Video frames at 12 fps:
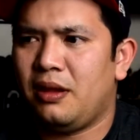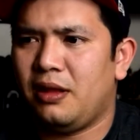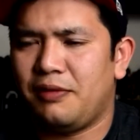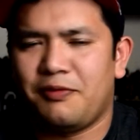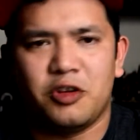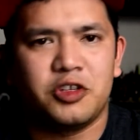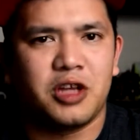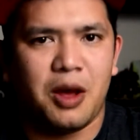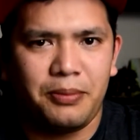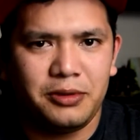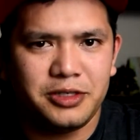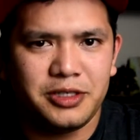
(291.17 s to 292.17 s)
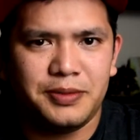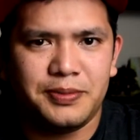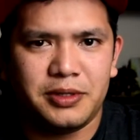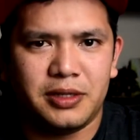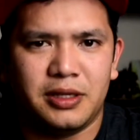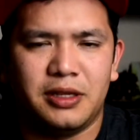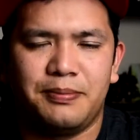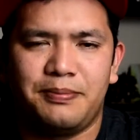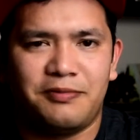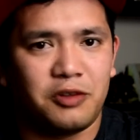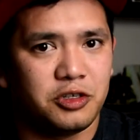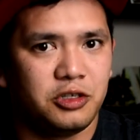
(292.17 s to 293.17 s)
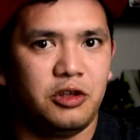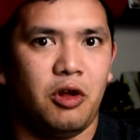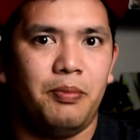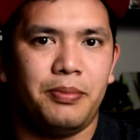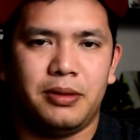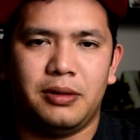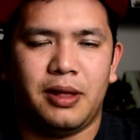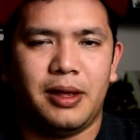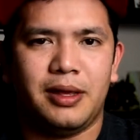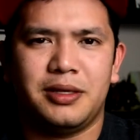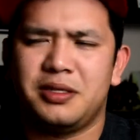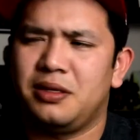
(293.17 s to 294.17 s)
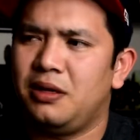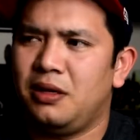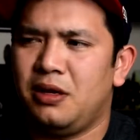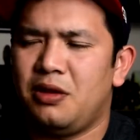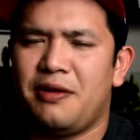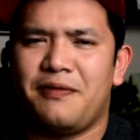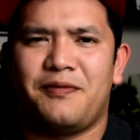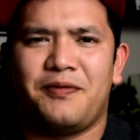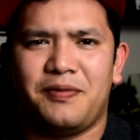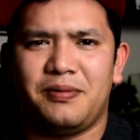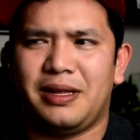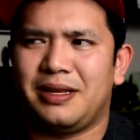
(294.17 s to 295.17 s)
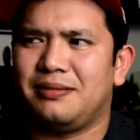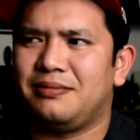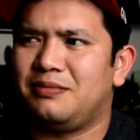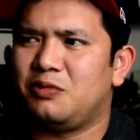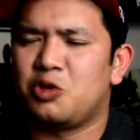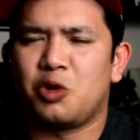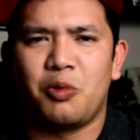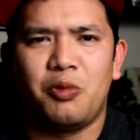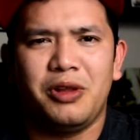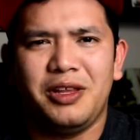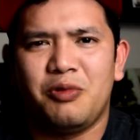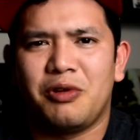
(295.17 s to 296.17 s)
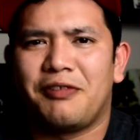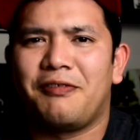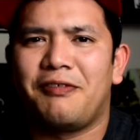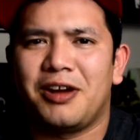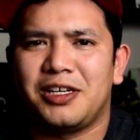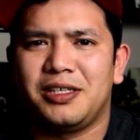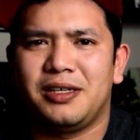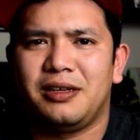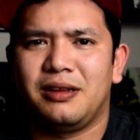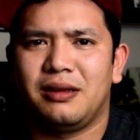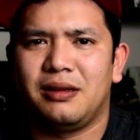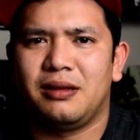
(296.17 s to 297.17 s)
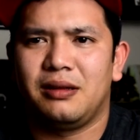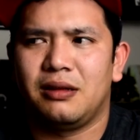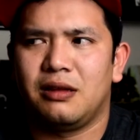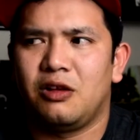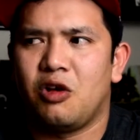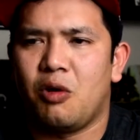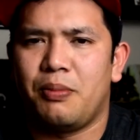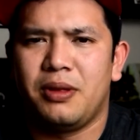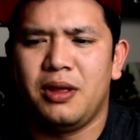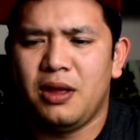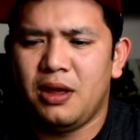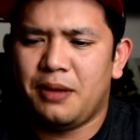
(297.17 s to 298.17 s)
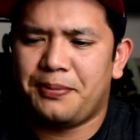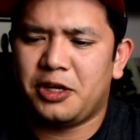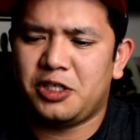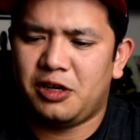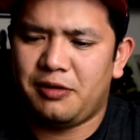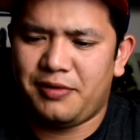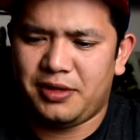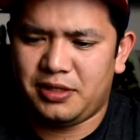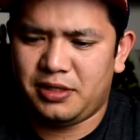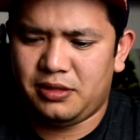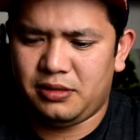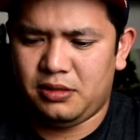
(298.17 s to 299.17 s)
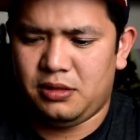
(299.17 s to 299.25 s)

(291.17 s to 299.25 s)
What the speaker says: and the first couple of sips, and the first gulp, I guess, like was a really refreshing gulp. I'm not sure if it's